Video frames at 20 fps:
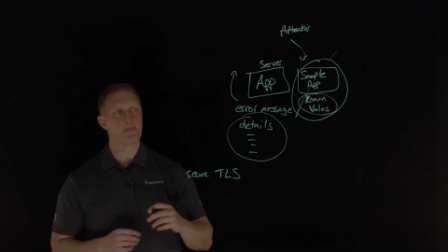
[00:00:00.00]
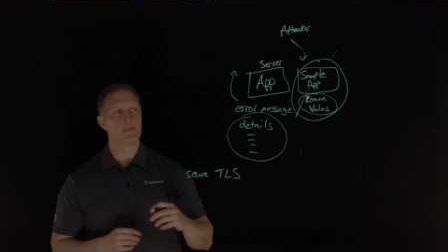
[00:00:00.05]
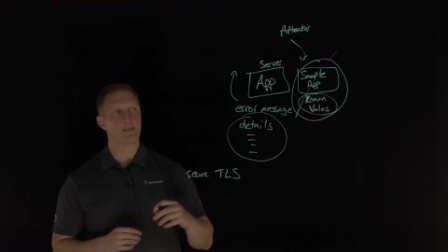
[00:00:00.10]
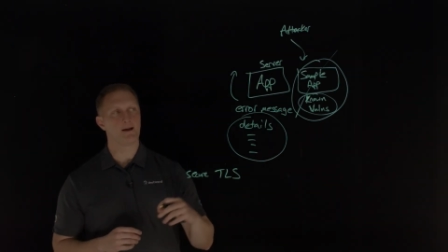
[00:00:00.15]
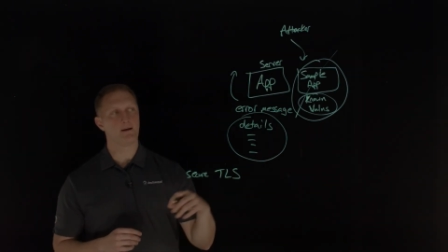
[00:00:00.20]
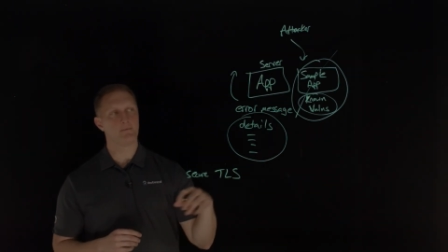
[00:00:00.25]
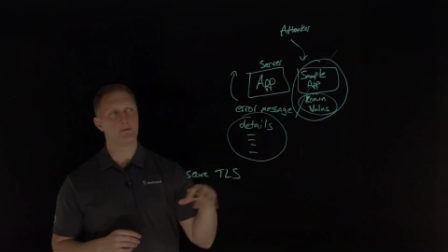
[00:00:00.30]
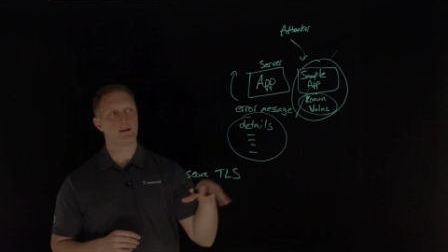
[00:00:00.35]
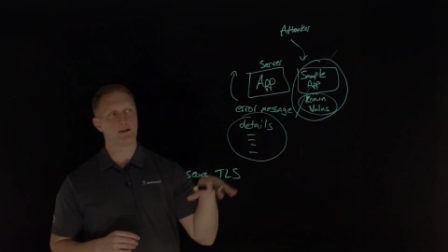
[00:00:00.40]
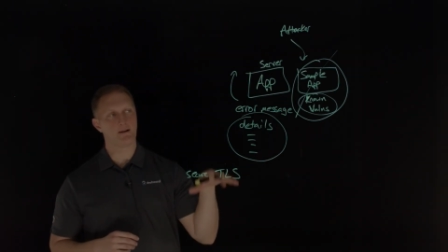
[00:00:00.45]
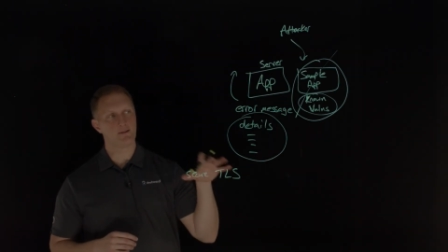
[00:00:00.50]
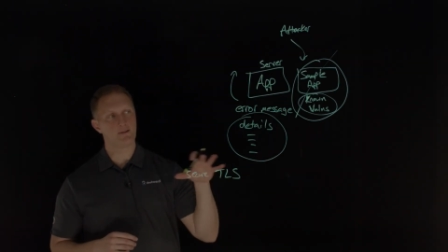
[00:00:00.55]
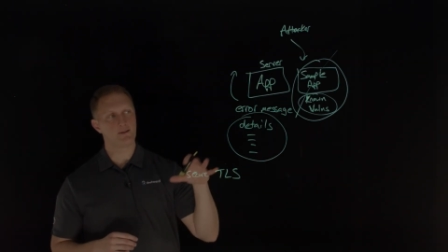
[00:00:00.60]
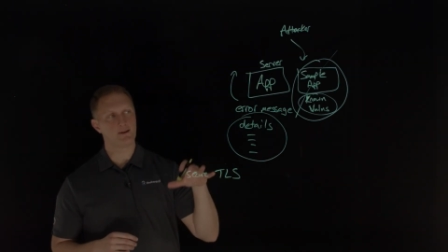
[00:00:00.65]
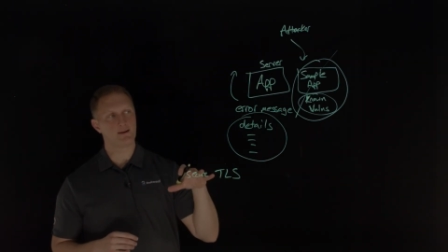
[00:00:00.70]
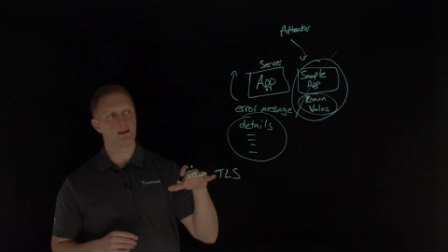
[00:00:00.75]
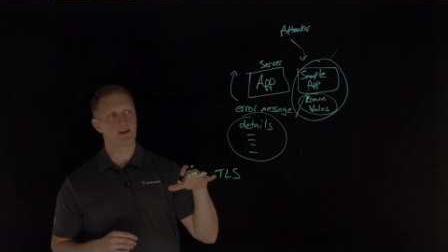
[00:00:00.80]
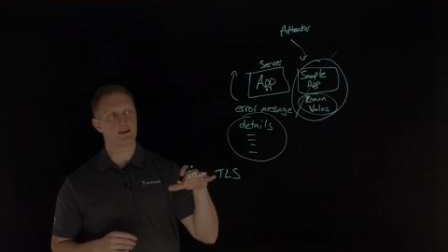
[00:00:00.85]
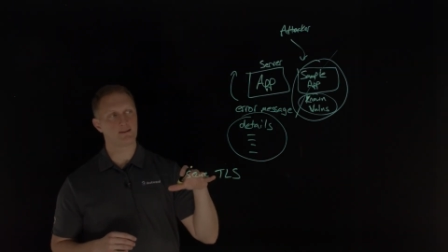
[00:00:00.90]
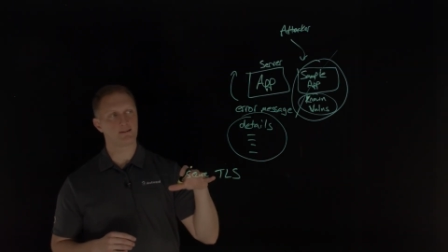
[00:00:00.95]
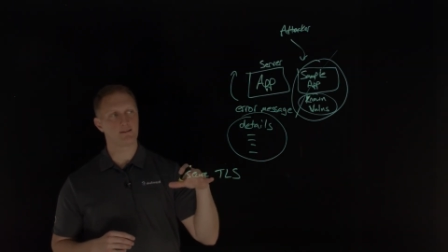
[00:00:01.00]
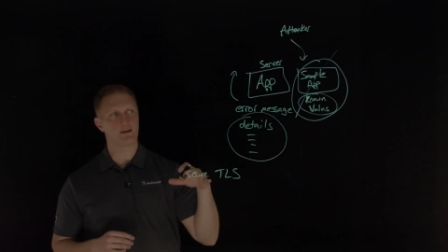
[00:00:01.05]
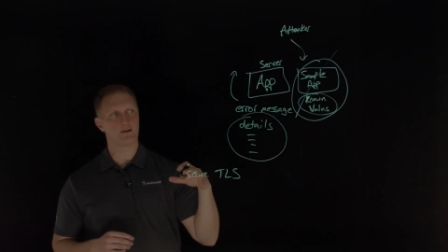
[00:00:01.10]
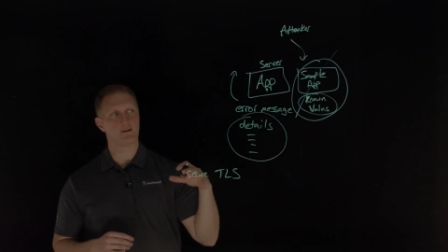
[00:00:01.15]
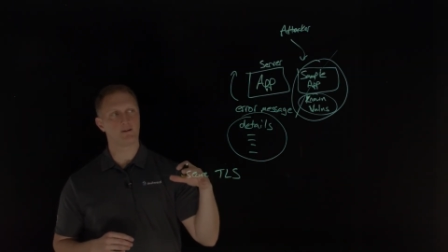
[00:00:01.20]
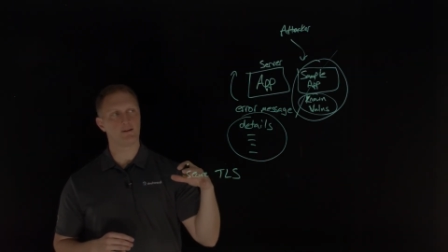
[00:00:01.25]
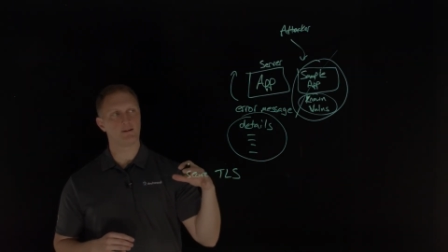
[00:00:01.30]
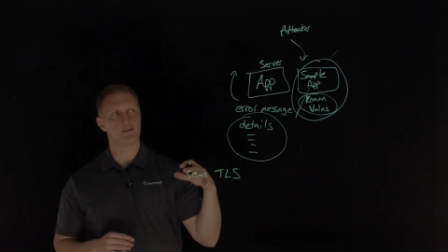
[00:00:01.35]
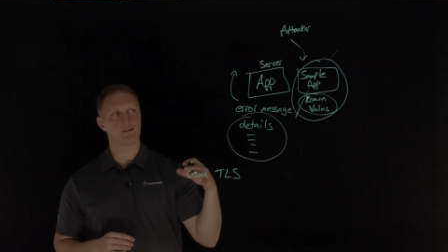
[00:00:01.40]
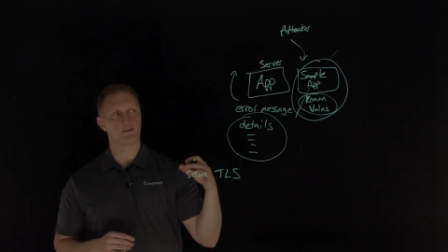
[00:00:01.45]
Um, another thing to
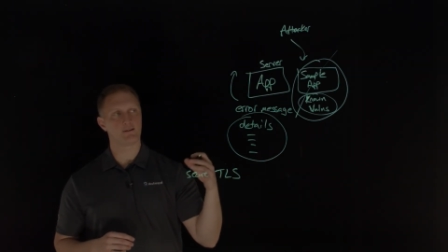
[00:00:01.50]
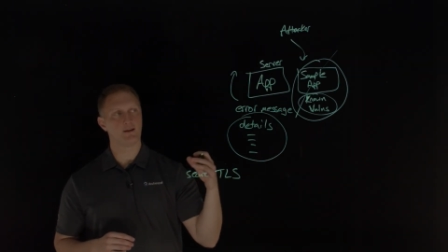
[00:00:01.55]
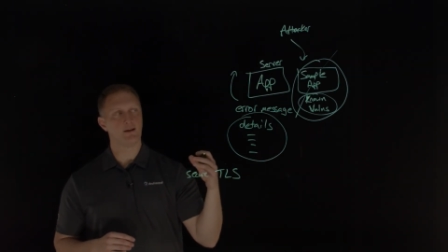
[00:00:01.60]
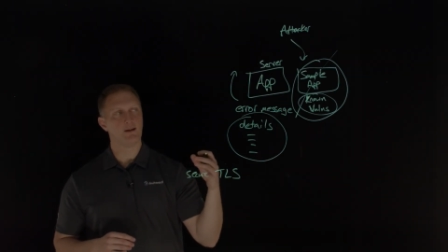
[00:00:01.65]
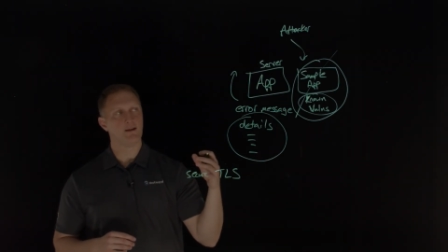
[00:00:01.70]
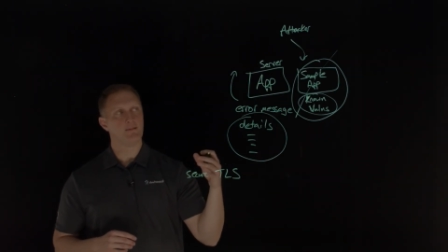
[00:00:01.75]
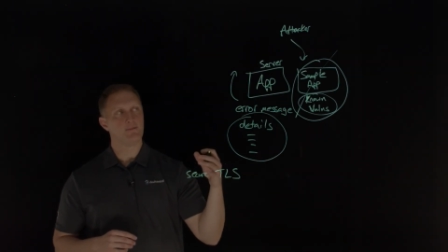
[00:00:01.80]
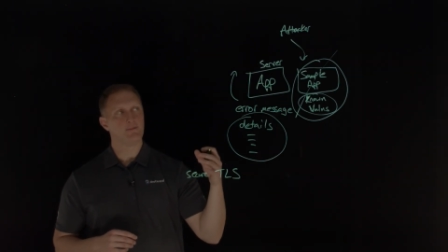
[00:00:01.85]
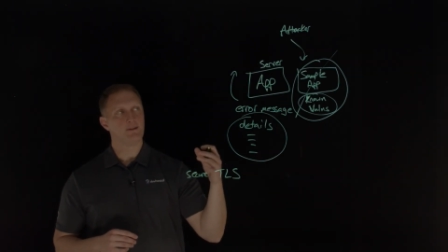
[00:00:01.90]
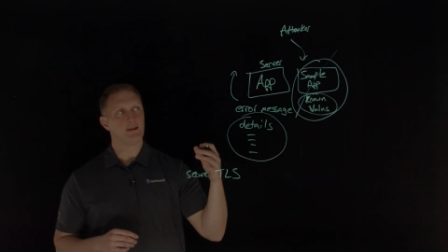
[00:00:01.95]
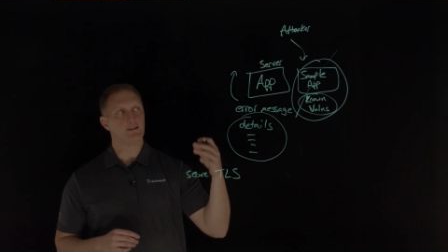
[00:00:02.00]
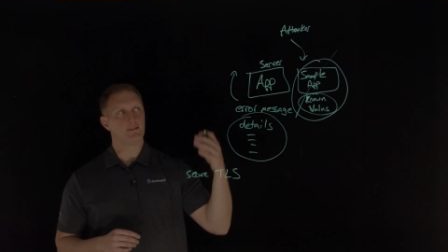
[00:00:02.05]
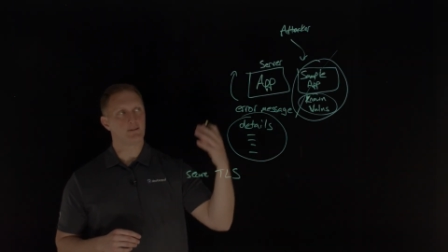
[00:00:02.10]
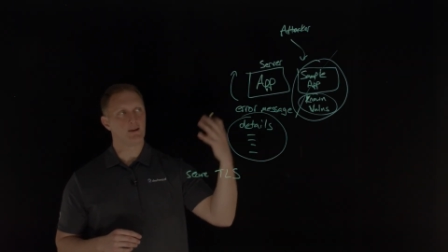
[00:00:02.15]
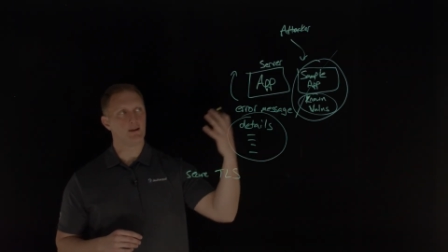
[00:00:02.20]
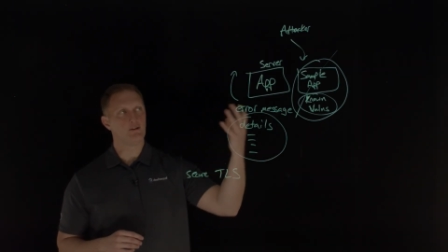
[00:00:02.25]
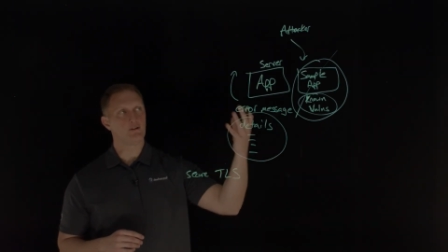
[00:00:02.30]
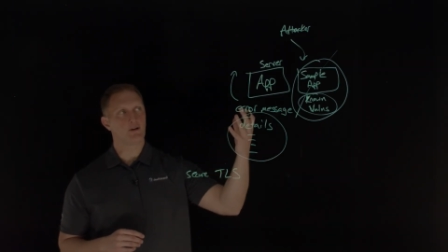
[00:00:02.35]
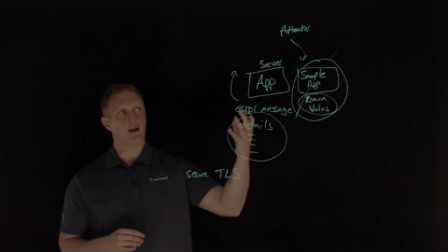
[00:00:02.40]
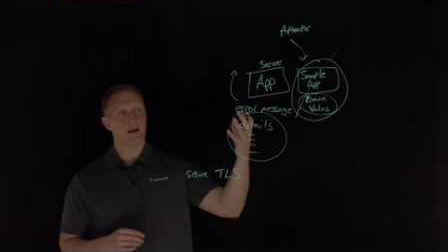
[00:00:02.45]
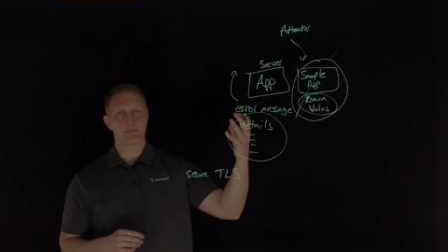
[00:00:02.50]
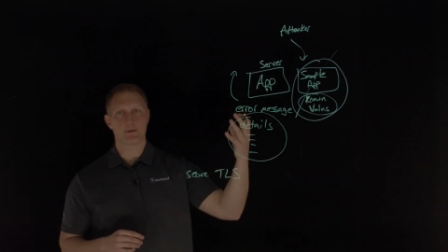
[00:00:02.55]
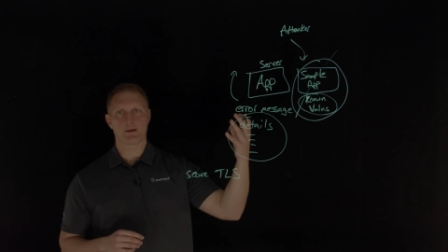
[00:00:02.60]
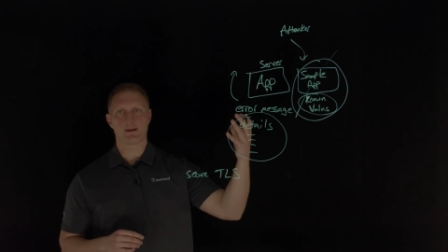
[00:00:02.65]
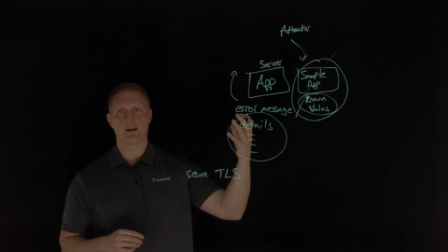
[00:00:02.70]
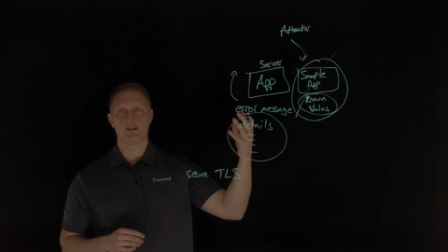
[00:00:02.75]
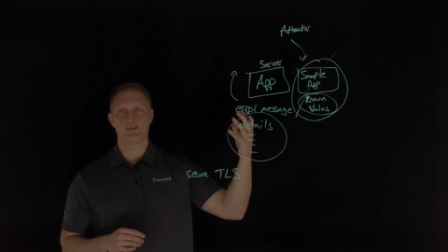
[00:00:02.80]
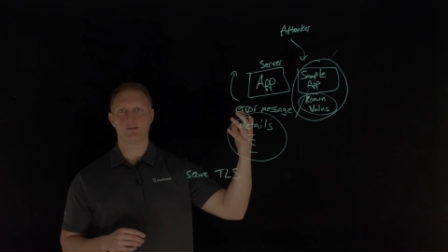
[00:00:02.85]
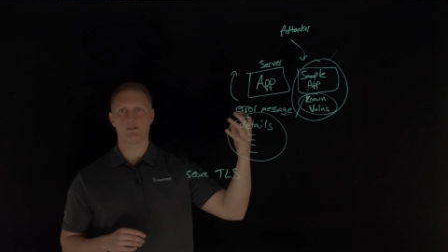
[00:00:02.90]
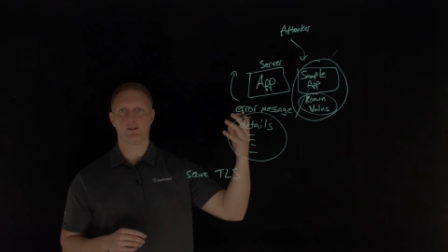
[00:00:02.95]
consider is, is in your
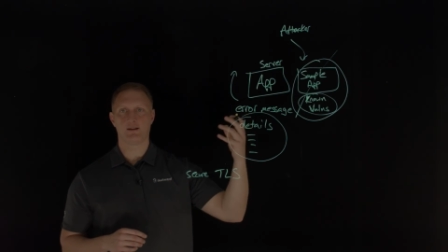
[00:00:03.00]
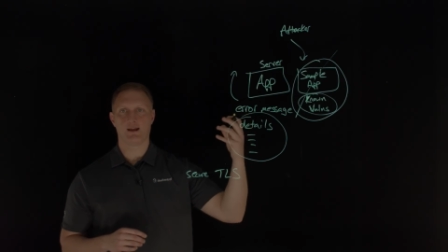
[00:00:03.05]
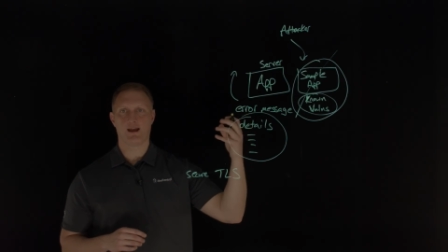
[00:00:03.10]
application,